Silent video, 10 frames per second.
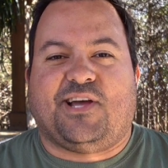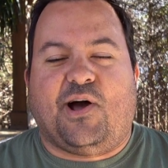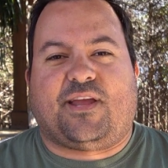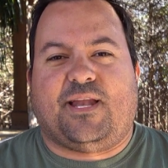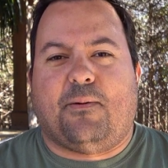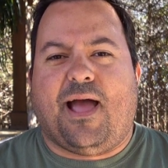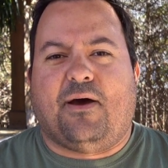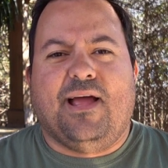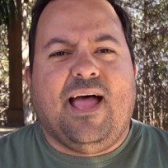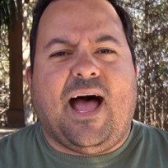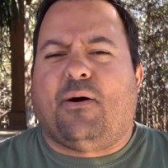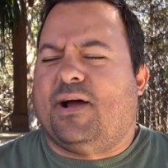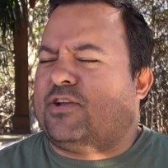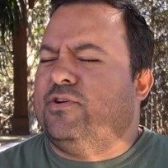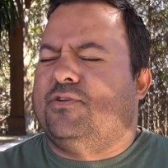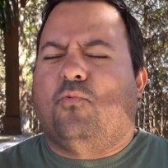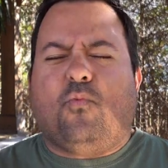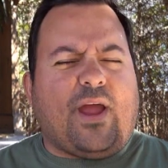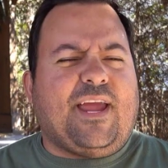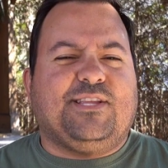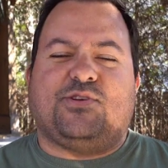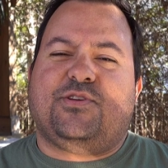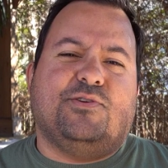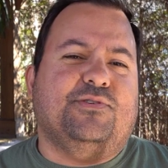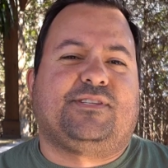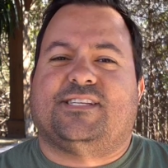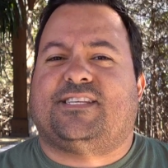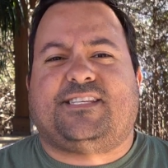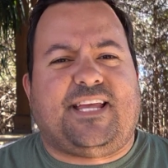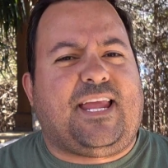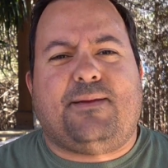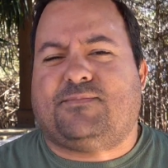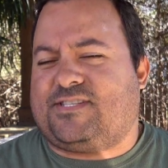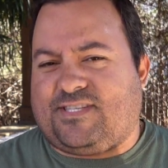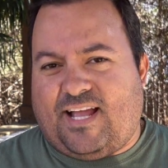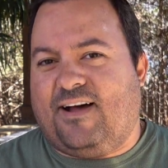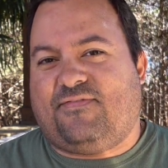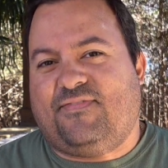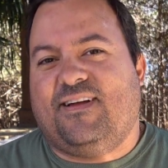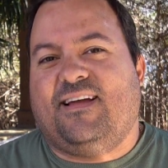talking about how I couldn't wait to use the same stuff